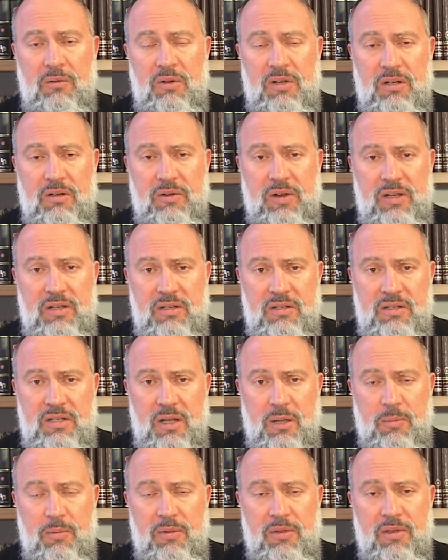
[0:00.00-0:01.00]
in greater
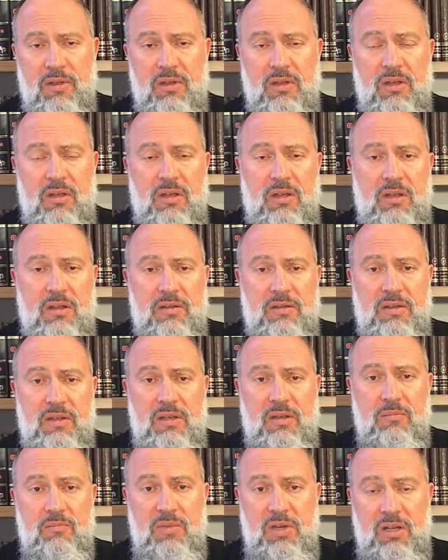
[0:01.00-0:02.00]
depth,
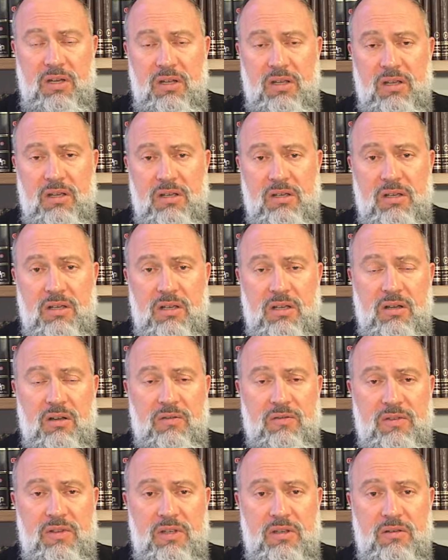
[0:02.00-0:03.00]
the meaning
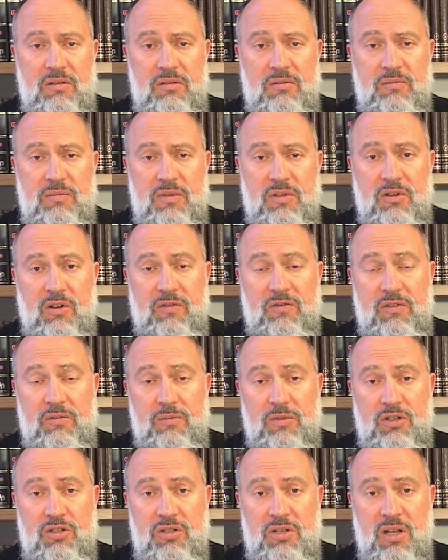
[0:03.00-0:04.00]
of the
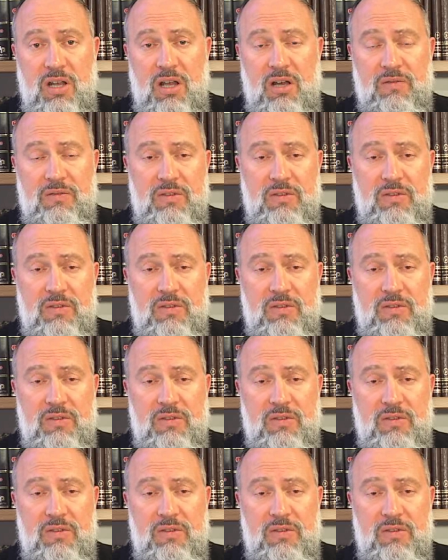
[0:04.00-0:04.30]
Mishnah,